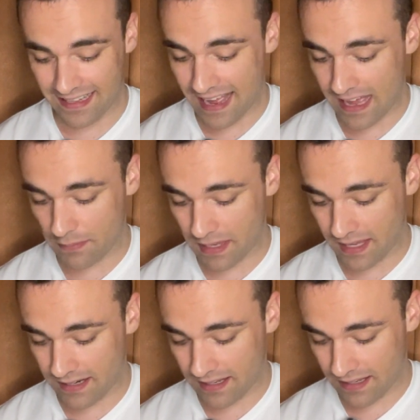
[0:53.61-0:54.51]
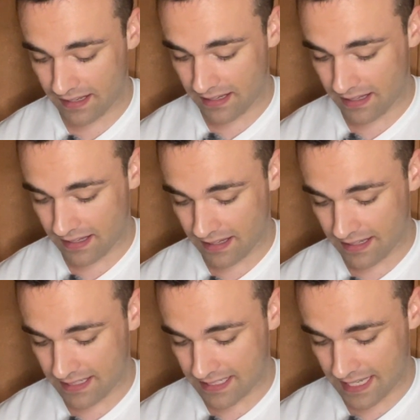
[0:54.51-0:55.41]
I mean,
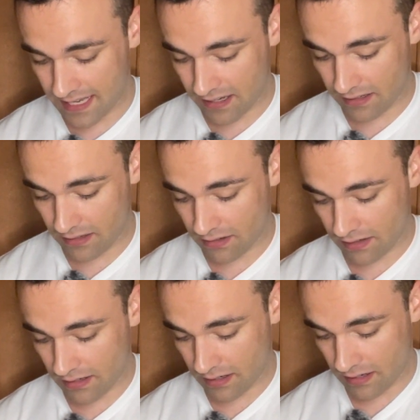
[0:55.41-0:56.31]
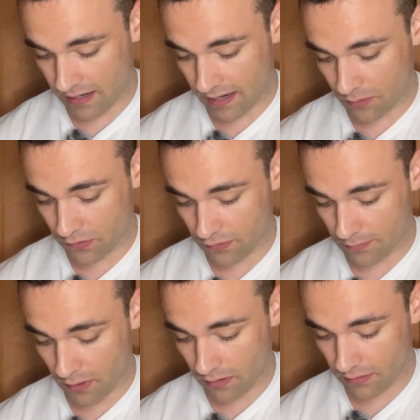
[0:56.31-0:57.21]
take a look how
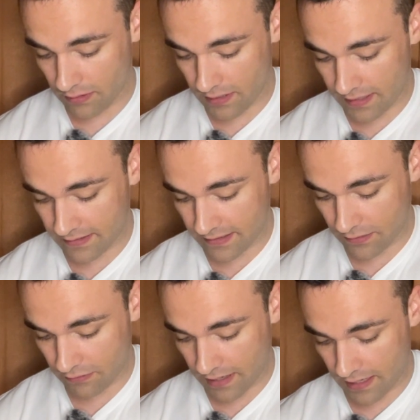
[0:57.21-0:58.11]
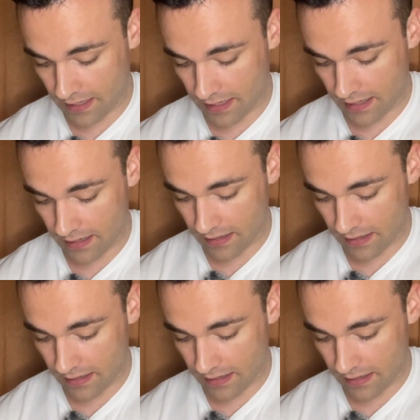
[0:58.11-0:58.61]
small this is right here.